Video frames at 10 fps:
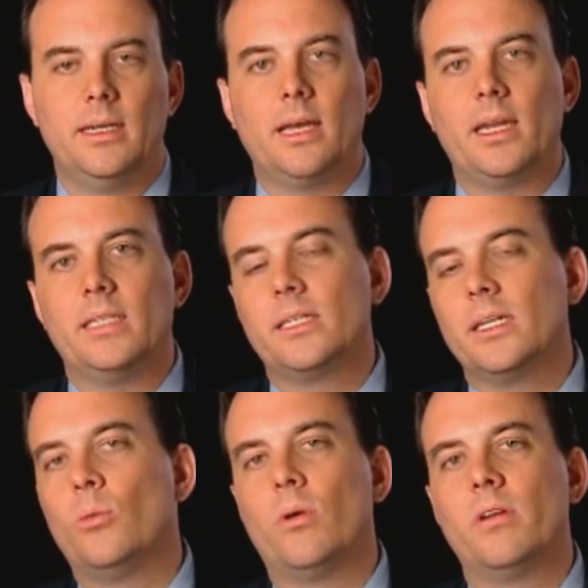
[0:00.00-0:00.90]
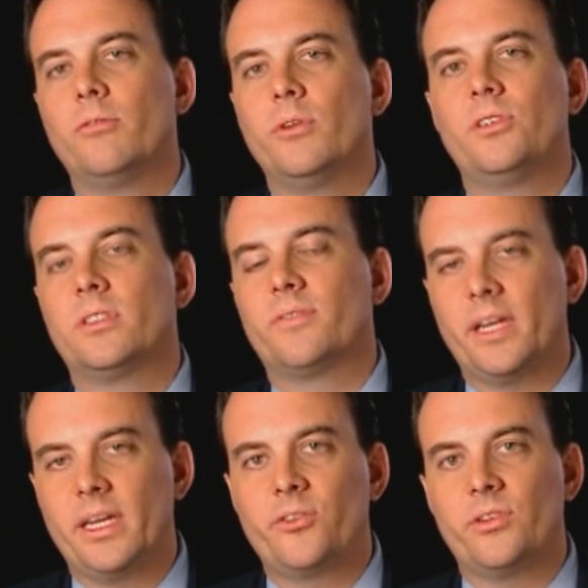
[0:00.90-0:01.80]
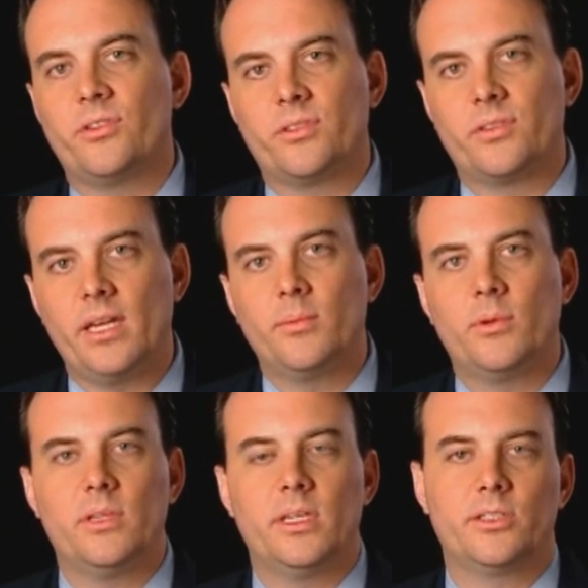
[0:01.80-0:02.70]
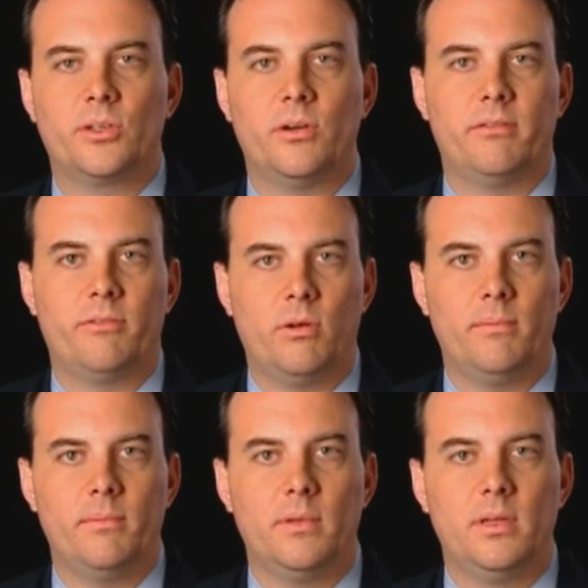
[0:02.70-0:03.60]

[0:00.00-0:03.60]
not a single one of which is financially sustainable in its current form,